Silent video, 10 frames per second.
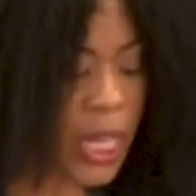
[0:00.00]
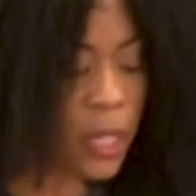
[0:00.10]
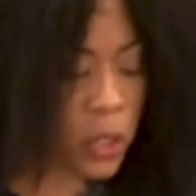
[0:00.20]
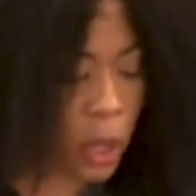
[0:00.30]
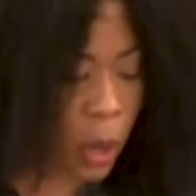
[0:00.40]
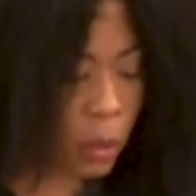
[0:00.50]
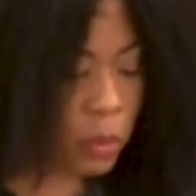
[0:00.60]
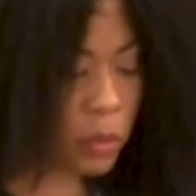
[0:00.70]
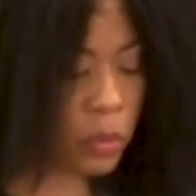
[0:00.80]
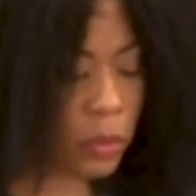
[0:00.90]
So
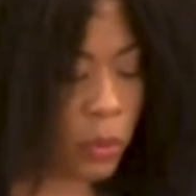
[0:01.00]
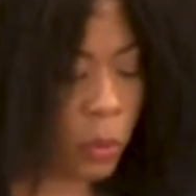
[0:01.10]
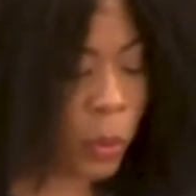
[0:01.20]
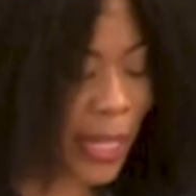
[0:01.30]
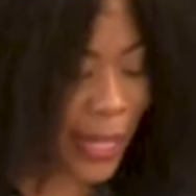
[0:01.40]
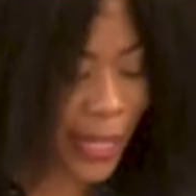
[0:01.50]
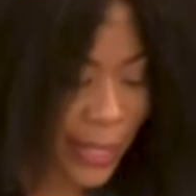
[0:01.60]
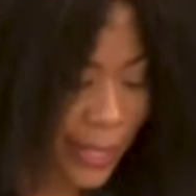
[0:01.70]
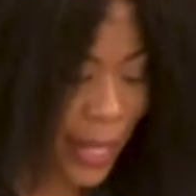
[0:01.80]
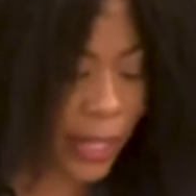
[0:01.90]
we
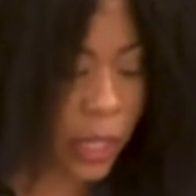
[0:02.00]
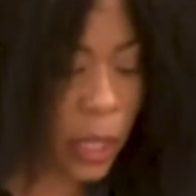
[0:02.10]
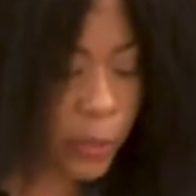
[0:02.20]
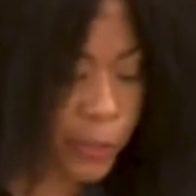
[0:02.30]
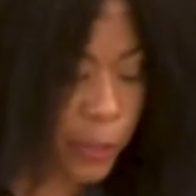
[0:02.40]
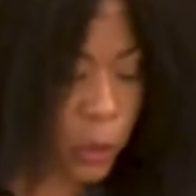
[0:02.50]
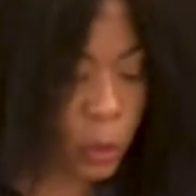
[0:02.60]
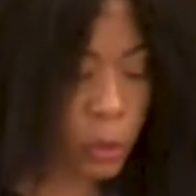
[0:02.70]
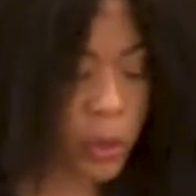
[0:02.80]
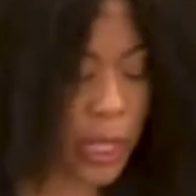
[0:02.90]
can get
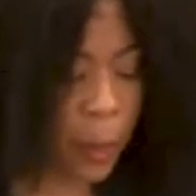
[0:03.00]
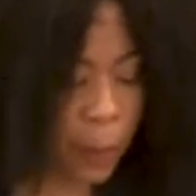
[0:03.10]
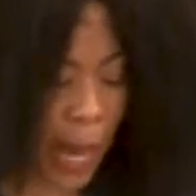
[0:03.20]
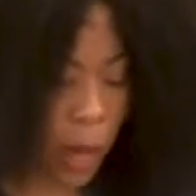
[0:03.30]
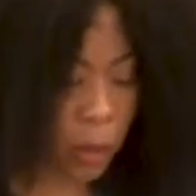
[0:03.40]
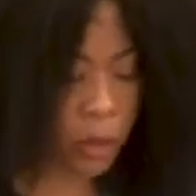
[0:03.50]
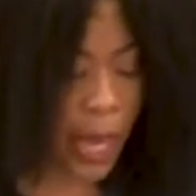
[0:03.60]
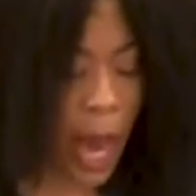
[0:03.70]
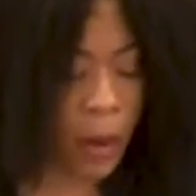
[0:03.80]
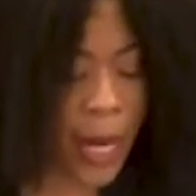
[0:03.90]
confused about our